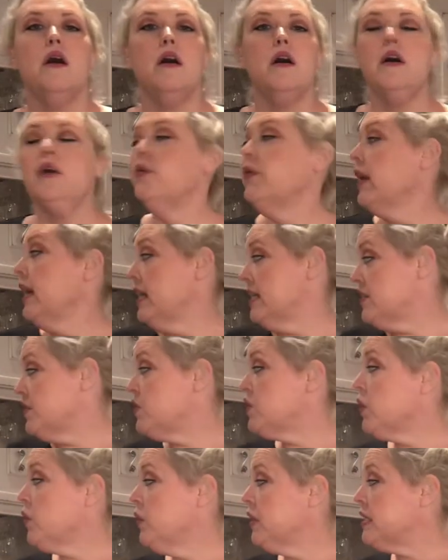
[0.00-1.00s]
Okay,
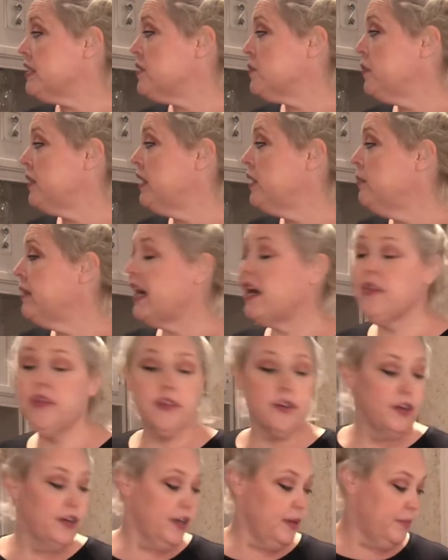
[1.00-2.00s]
so it's been about
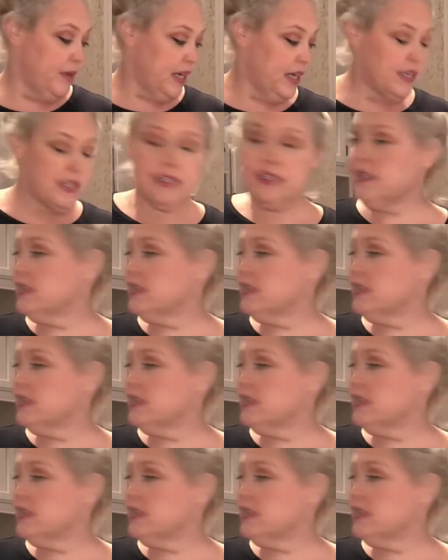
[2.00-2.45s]
30 minutes